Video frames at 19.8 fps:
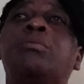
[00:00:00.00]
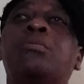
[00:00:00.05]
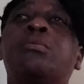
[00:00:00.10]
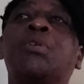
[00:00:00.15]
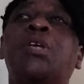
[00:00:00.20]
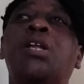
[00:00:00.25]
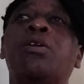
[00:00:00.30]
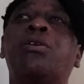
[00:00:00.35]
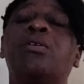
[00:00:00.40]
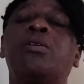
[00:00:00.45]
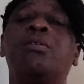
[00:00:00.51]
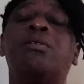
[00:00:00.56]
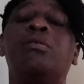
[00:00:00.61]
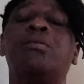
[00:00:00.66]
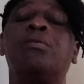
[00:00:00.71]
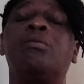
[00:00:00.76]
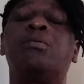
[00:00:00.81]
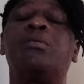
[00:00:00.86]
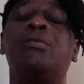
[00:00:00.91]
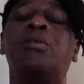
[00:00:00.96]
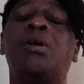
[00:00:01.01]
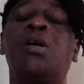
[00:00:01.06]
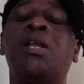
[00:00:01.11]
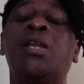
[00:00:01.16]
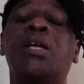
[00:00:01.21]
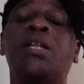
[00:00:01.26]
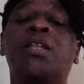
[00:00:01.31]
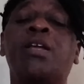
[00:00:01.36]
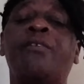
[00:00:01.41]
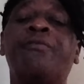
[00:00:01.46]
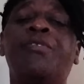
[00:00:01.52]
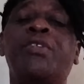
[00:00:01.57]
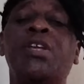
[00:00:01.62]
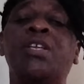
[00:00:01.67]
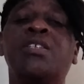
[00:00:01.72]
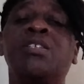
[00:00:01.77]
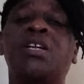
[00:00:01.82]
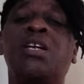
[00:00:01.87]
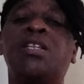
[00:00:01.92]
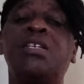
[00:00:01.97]
tell her a lot of
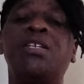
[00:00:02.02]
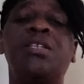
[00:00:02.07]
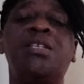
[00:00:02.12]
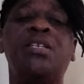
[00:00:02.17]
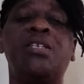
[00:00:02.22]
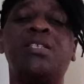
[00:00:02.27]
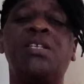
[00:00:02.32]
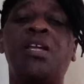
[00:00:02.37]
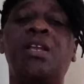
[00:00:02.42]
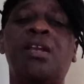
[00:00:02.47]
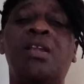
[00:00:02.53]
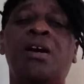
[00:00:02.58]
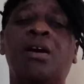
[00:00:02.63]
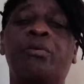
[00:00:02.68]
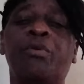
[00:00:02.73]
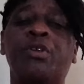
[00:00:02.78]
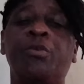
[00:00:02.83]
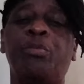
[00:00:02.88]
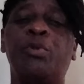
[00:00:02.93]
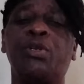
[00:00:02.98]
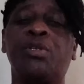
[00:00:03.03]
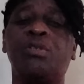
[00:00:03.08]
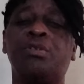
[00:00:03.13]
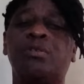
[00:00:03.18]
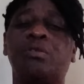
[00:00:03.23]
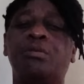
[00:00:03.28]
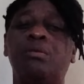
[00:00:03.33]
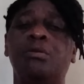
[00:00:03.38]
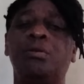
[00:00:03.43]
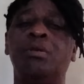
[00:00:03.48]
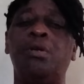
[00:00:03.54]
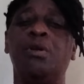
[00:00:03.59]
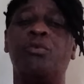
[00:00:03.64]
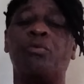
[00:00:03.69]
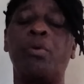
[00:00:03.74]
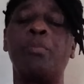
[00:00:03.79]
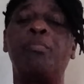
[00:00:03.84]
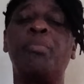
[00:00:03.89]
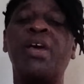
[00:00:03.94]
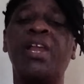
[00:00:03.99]
things not in decent language but
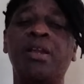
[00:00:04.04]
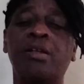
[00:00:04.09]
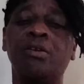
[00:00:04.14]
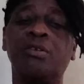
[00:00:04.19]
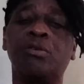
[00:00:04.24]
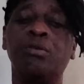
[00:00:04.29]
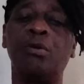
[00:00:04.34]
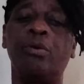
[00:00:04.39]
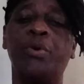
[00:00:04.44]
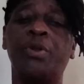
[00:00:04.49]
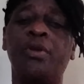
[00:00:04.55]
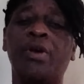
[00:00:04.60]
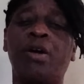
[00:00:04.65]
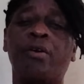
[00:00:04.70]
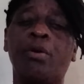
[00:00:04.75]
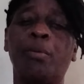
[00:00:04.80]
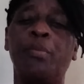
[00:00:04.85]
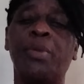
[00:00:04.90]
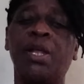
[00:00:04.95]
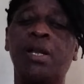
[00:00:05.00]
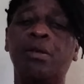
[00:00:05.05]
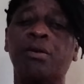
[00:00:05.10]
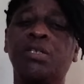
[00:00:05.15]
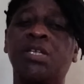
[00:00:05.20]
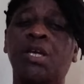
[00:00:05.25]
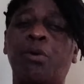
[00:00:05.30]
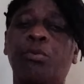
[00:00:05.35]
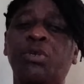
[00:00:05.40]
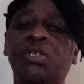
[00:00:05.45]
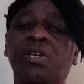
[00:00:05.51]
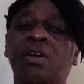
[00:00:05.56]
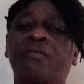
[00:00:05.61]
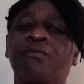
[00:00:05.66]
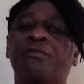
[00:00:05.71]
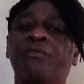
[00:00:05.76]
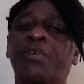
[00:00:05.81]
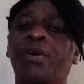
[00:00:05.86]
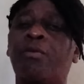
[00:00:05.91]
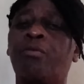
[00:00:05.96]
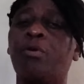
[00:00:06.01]
rebellious you know when you are rebellious i was a
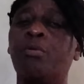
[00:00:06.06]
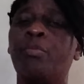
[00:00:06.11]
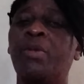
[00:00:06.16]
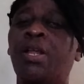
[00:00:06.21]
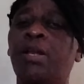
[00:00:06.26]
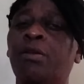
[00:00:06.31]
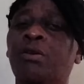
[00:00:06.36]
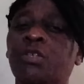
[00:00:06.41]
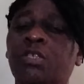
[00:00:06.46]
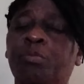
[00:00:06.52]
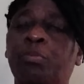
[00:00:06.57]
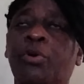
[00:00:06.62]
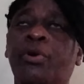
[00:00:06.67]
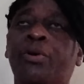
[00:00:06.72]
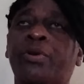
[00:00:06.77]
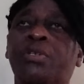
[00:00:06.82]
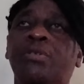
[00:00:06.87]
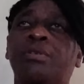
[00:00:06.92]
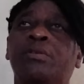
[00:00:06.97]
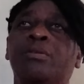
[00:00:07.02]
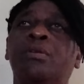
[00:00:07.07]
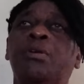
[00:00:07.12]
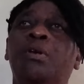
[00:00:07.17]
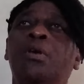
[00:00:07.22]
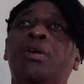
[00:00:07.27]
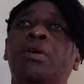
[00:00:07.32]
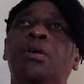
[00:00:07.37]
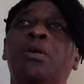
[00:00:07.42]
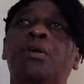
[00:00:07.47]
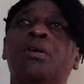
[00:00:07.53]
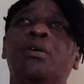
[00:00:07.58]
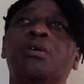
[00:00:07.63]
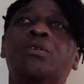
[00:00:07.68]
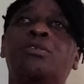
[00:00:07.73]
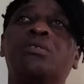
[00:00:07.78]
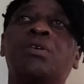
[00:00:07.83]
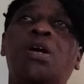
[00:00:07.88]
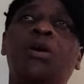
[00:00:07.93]
very rebellious person so